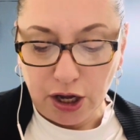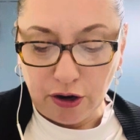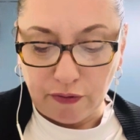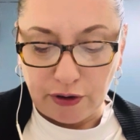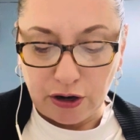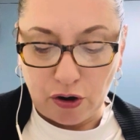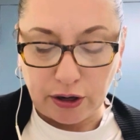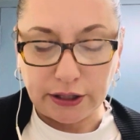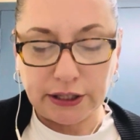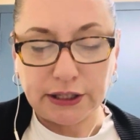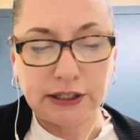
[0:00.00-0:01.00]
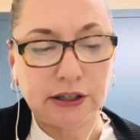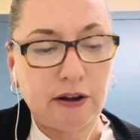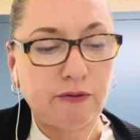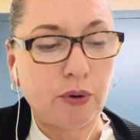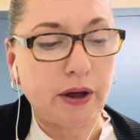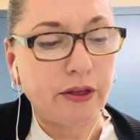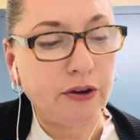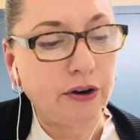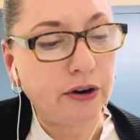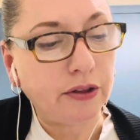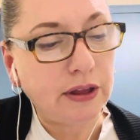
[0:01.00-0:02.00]
regardless of
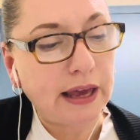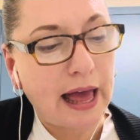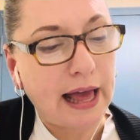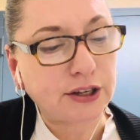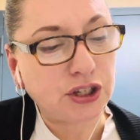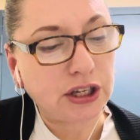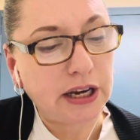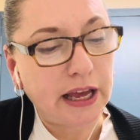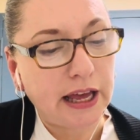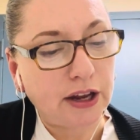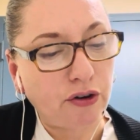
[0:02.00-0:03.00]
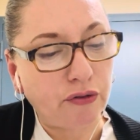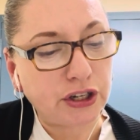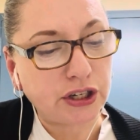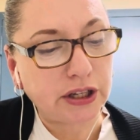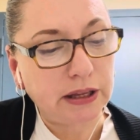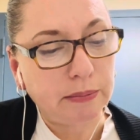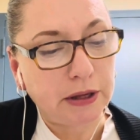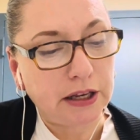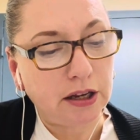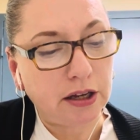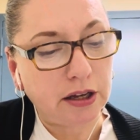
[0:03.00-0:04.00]
whether the action had originally
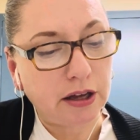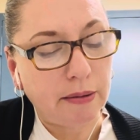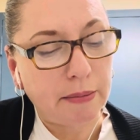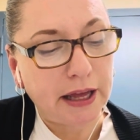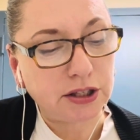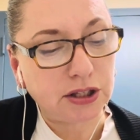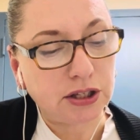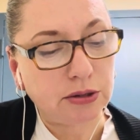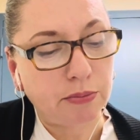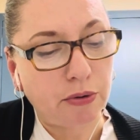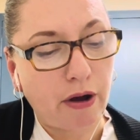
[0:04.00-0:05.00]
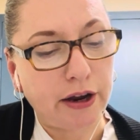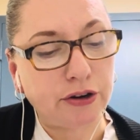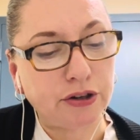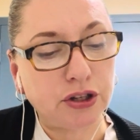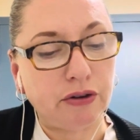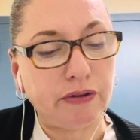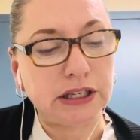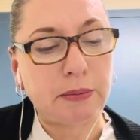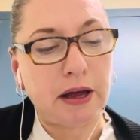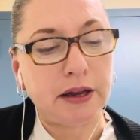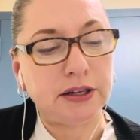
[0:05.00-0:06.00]
been commenced prior to the
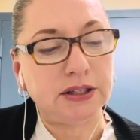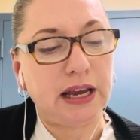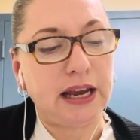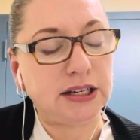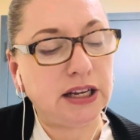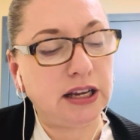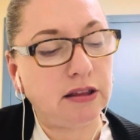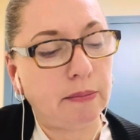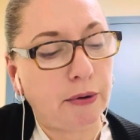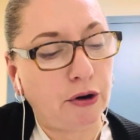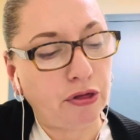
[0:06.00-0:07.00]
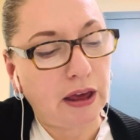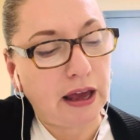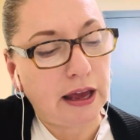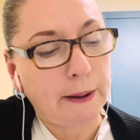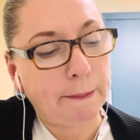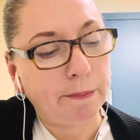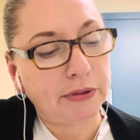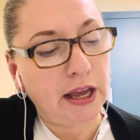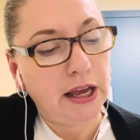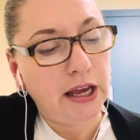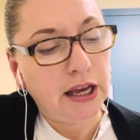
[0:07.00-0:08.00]
respondent's 18th birthday
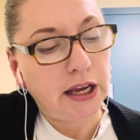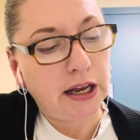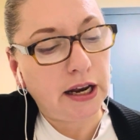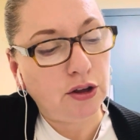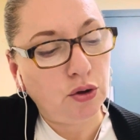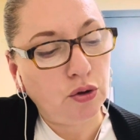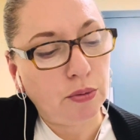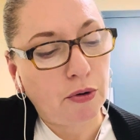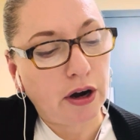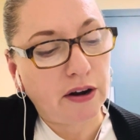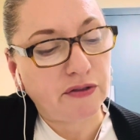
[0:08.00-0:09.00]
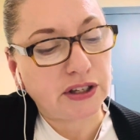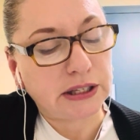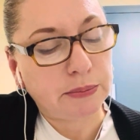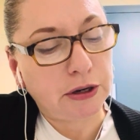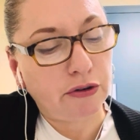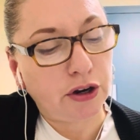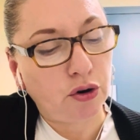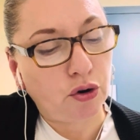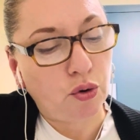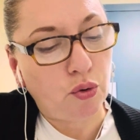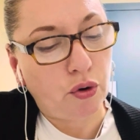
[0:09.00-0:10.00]
in a youth court of a superior
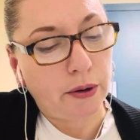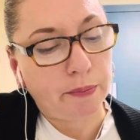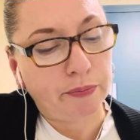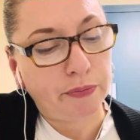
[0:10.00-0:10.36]
court,